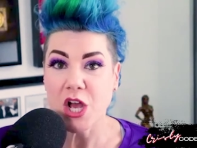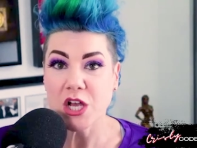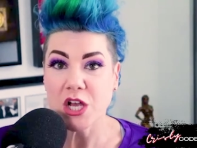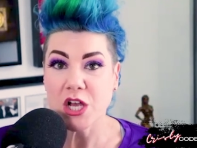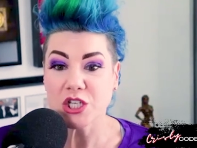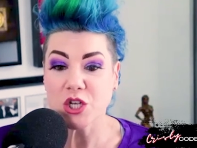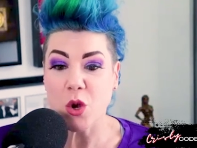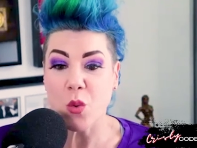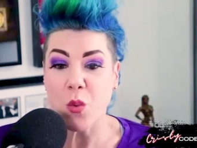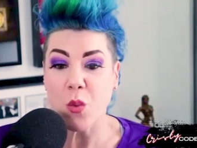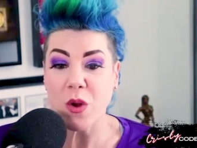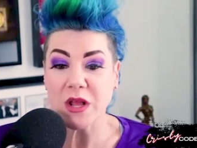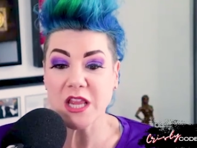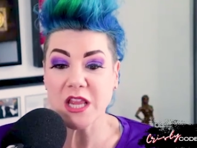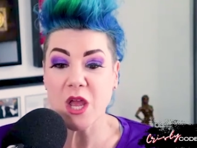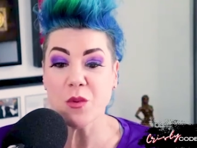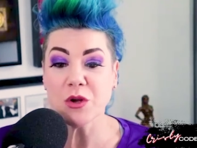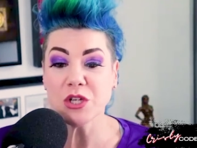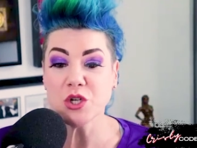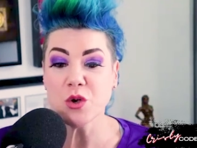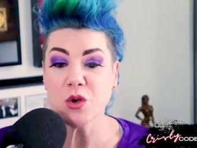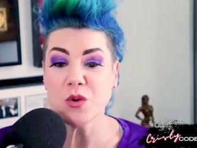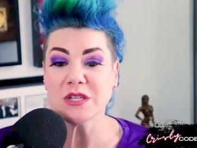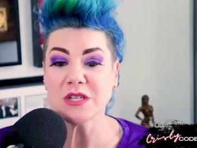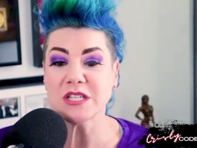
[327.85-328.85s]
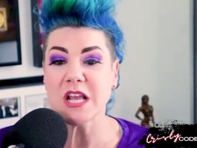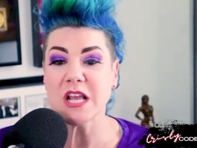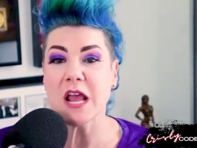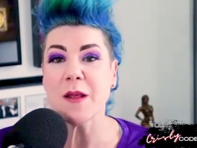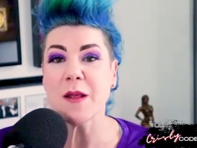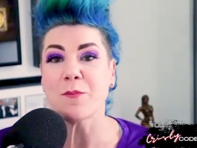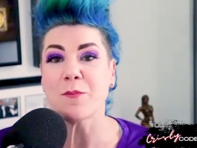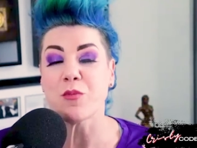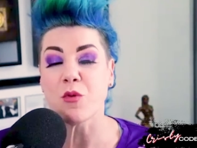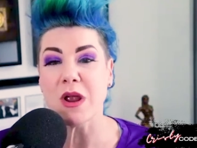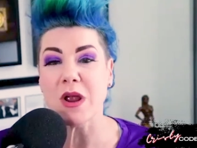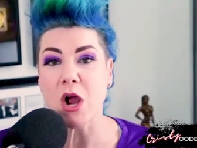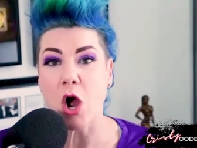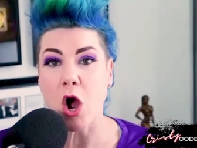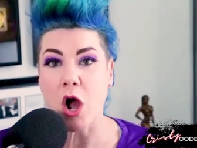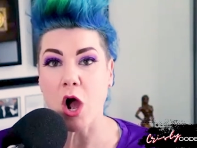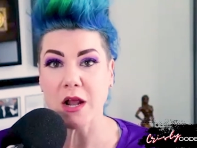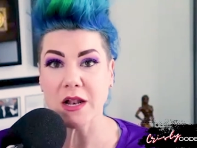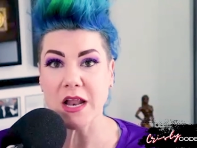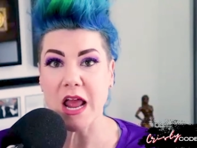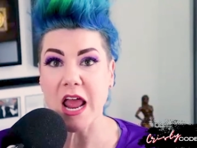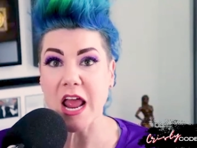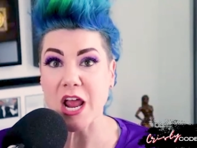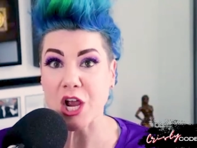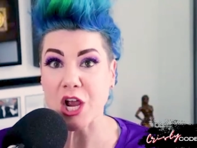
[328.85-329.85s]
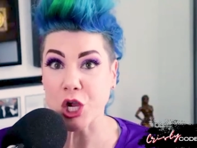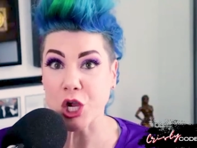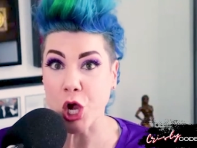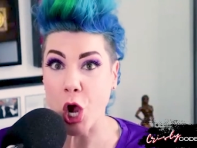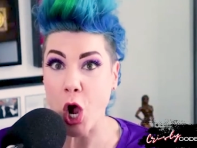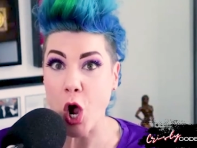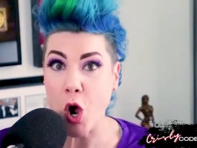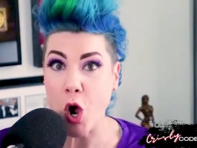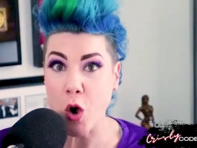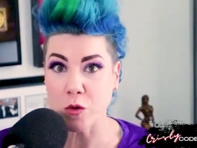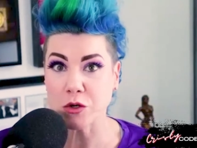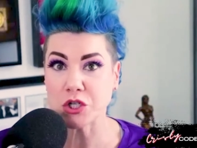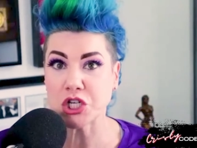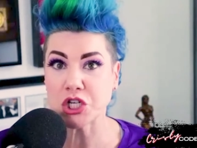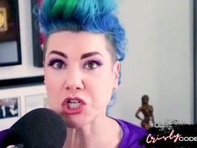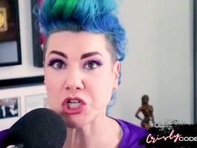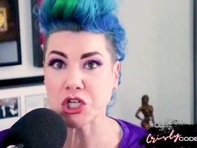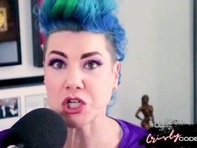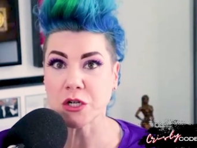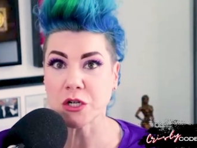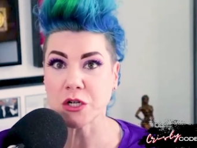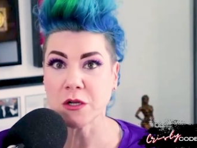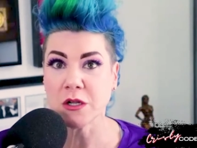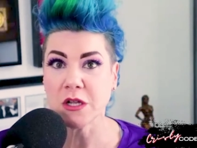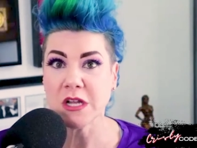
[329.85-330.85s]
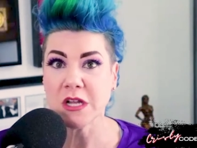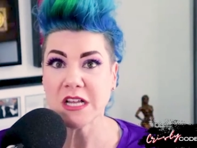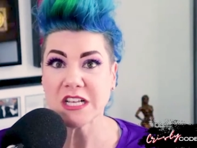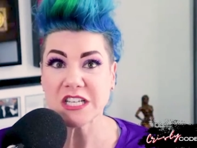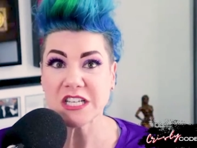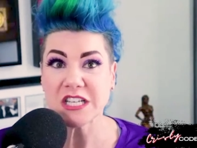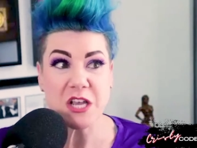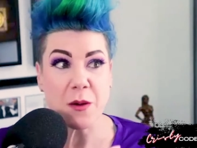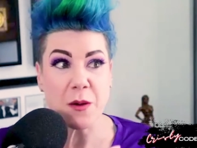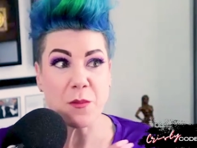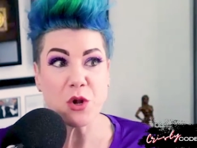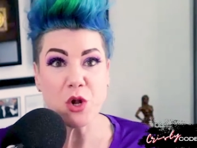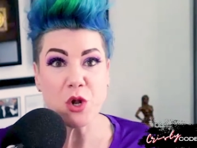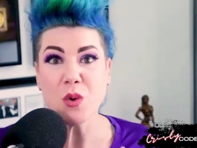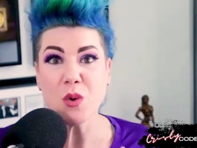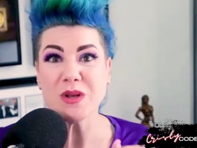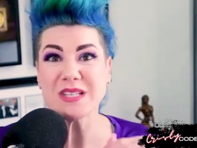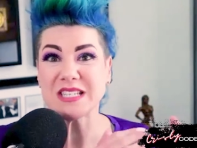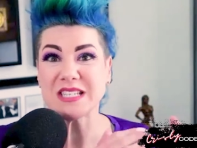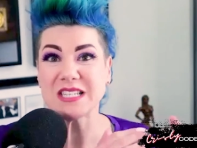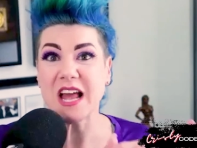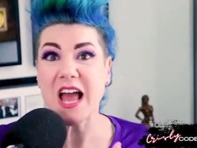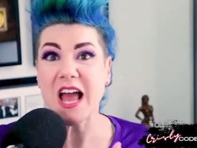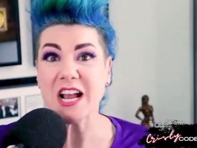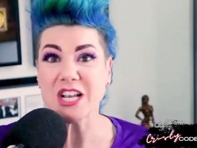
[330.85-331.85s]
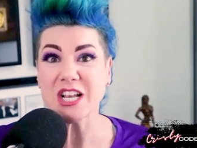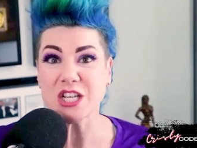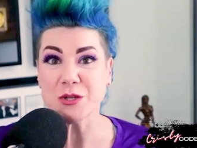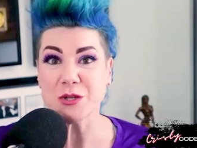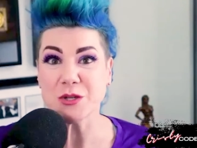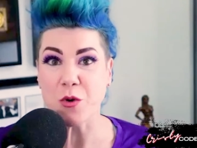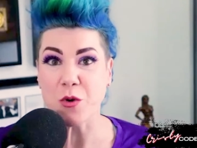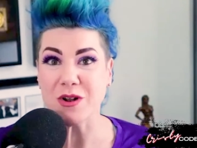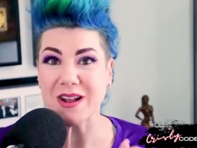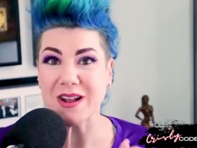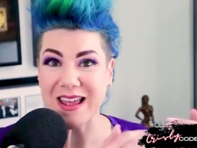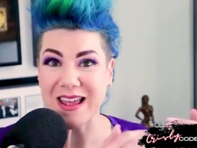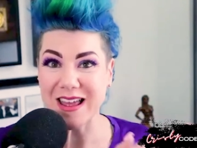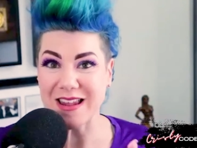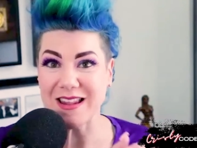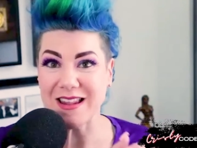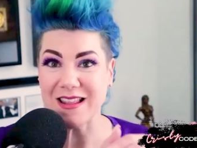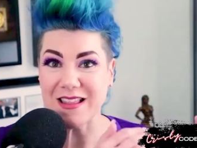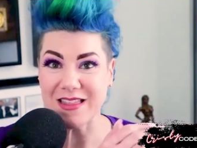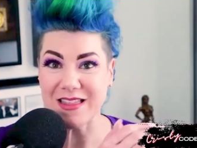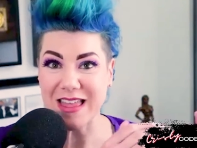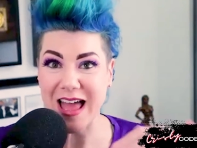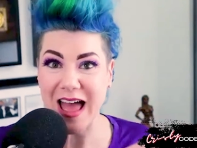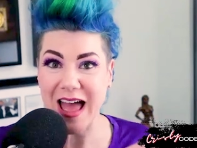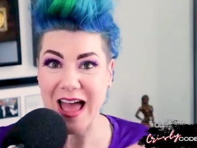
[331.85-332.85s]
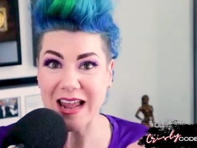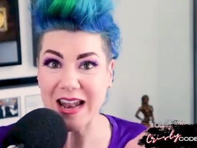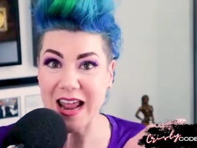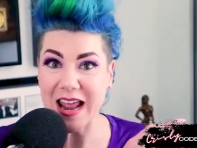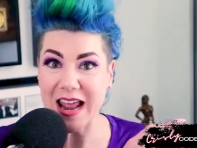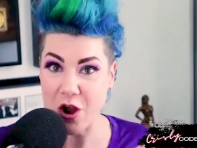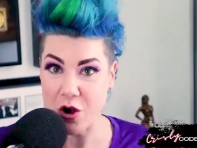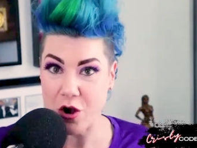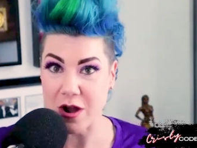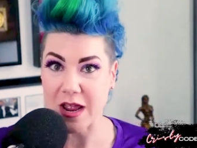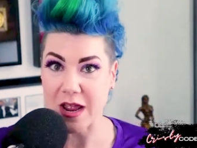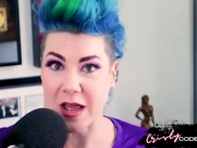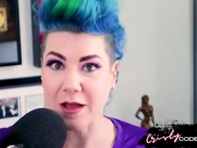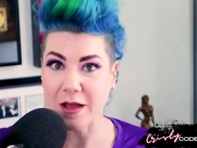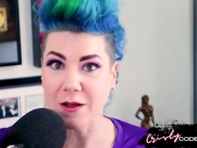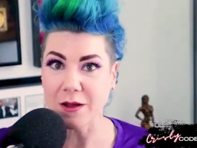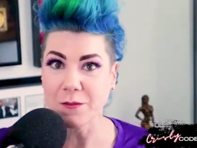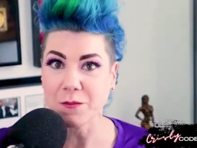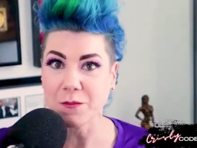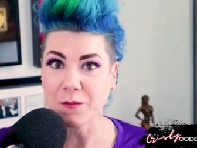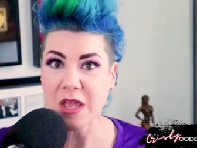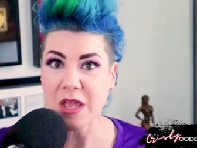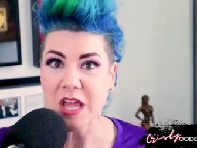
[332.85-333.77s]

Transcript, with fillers: So, what they would do is they'd bring on a coach, someone who is an expert in that area,